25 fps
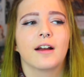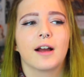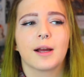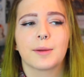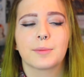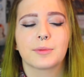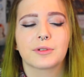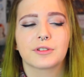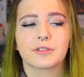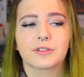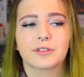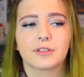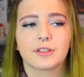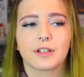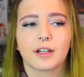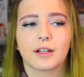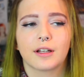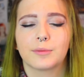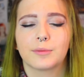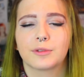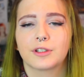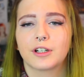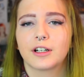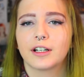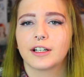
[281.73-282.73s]
I'm
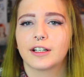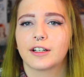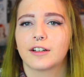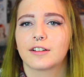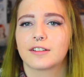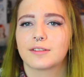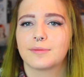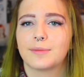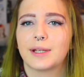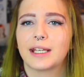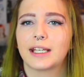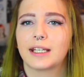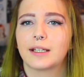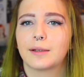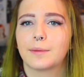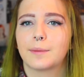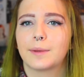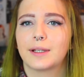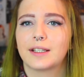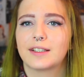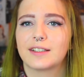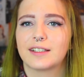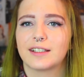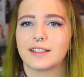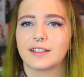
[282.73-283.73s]
trying not to make it a
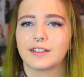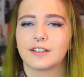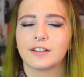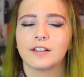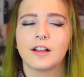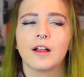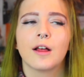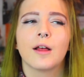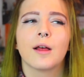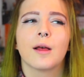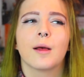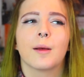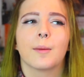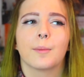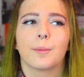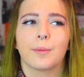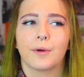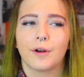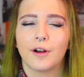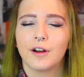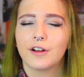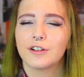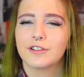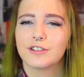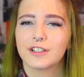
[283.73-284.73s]
big deal,
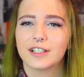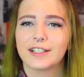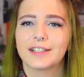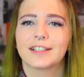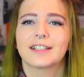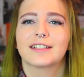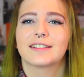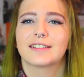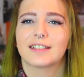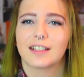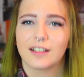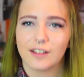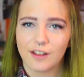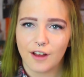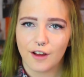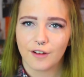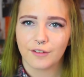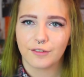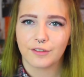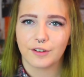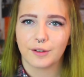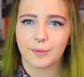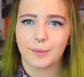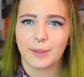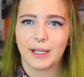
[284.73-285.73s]
but 100 is a
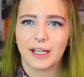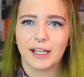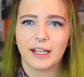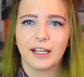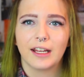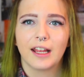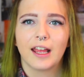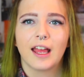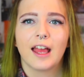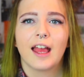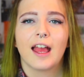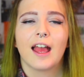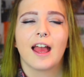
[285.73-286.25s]
lot for me.